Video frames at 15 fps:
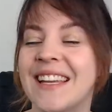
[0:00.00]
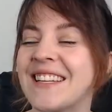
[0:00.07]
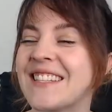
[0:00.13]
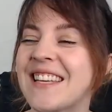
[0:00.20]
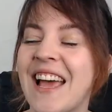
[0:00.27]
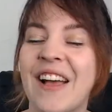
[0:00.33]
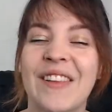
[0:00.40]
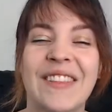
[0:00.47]
It's
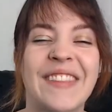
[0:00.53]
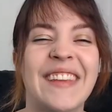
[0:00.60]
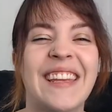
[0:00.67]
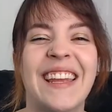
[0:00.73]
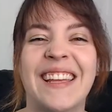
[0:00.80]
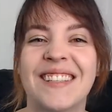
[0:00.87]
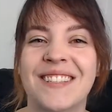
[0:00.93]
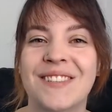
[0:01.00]

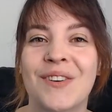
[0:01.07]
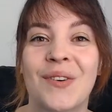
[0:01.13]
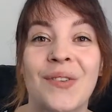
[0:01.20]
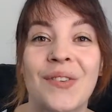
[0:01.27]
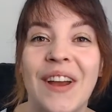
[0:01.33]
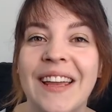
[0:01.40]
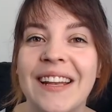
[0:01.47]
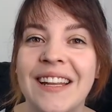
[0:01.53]
healthy, it's
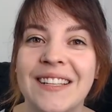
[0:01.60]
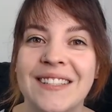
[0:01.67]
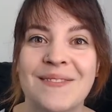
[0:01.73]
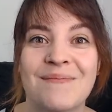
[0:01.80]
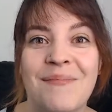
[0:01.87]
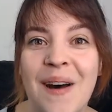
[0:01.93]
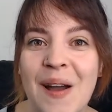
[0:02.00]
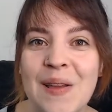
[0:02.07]
great, it's
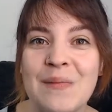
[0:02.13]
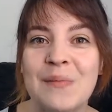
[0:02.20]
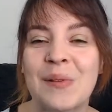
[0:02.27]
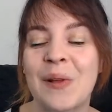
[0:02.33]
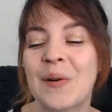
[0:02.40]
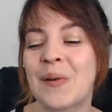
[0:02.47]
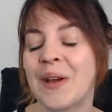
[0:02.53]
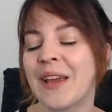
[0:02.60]

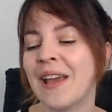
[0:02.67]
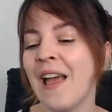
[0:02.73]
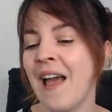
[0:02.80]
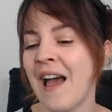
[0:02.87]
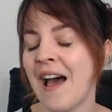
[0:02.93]
mind-blowing.